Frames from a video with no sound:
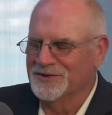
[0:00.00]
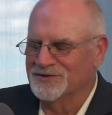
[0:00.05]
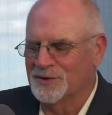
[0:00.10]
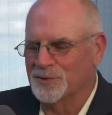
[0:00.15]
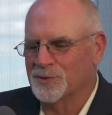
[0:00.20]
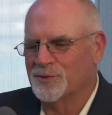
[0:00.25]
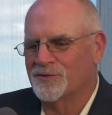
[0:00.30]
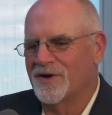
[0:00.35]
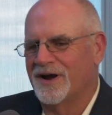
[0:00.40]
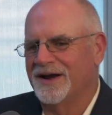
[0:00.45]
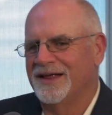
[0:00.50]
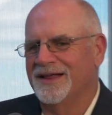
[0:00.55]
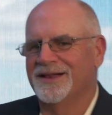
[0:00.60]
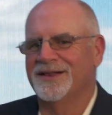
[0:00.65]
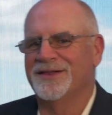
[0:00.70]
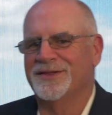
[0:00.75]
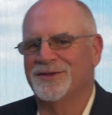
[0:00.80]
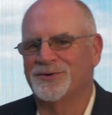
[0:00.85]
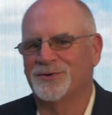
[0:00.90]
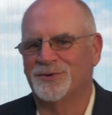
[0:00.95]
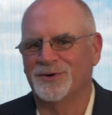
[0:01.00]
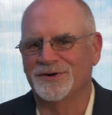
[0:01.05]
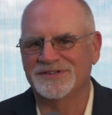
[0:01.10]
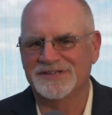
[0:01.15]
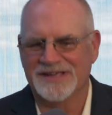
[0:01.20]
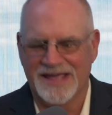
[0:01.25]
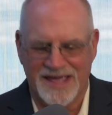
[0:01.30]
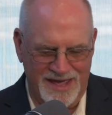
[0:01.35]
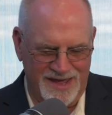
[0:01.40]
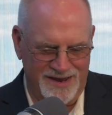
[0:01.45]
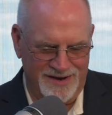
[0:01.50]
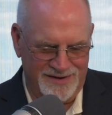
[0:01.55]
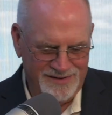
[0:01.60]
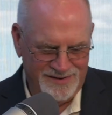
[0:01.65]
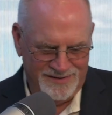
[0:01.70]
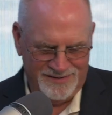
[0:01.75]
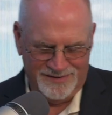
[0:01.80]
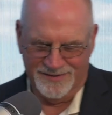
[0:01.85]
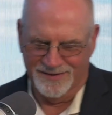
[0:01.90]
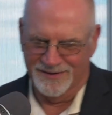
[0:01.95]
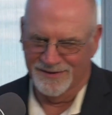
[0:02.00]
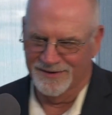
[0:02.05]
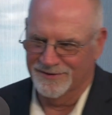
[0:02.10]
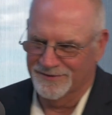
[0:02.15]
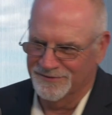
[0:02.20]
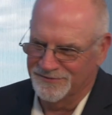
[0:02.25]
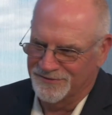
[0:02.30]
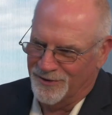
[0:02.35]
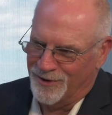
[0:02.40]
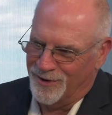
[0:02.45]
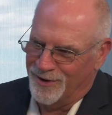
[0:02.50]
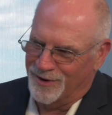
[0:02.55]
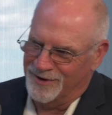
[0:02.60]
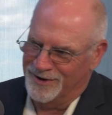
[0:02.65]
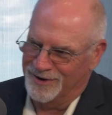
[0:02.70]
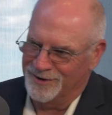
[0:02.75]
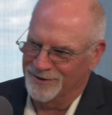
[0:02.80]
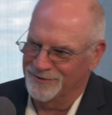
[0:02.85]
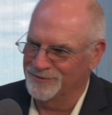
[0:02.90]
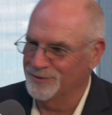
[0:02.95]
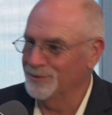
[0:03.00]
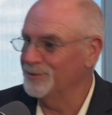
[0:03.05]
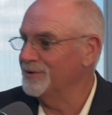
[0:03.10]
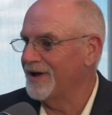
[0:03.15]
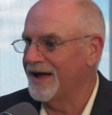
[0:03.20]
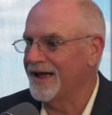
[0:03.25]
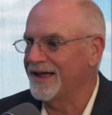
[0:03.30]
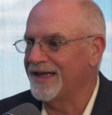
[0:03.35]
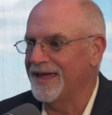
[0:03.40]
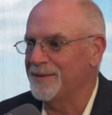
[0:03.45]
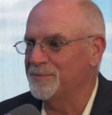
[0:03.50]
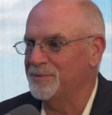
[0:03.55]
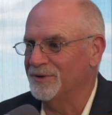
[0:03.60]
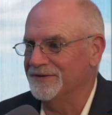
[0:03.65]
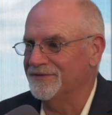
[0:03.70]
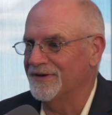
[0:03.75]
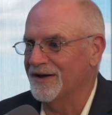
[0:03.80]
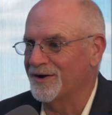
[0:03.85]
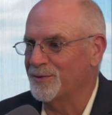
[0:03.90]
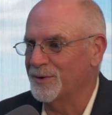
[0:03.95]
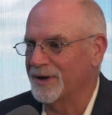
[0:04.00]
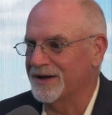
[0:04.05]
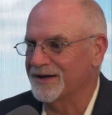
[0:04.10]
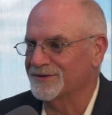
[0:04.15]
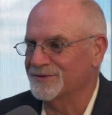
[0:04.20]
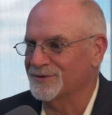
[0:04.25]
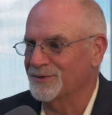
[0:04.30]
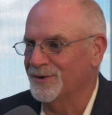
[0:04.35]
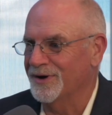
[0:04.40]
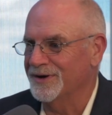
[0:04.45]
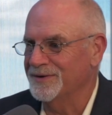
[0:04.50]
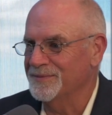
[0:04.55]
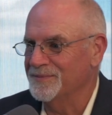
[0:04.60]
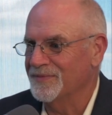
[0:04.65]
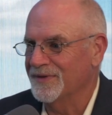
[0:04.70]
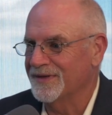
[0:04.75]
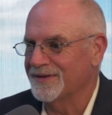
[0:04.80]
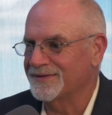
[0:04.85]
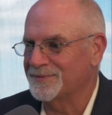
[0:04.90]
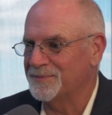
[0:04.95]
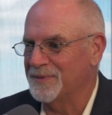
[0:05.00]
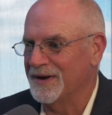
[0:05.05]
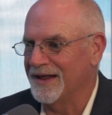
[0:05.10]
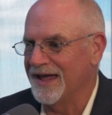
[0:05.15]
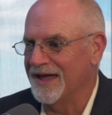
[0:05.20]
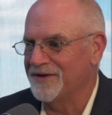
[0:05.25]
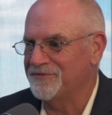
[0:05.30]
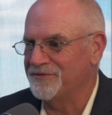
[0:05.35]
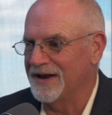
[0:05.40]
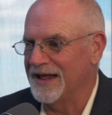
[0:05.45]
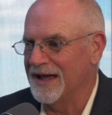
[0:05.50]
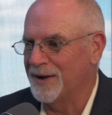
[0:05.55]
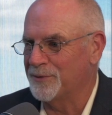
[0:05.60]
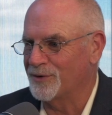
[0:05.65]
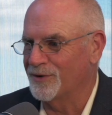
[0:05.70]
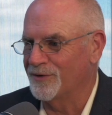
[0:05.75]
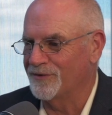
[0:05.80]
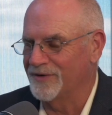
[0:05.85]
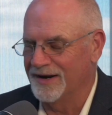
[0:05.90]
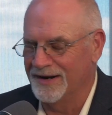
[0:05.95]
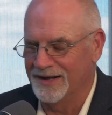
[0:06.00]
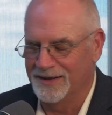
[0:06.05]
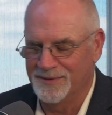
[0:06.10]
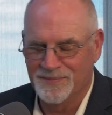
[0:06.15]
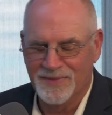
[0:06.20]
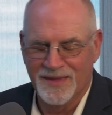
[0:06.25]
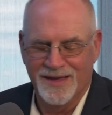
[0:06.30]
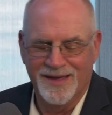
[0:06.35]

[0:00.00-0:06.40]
So we're running towards the end of our interview. I can't believe how quick it's gone. It's been a half an hour already.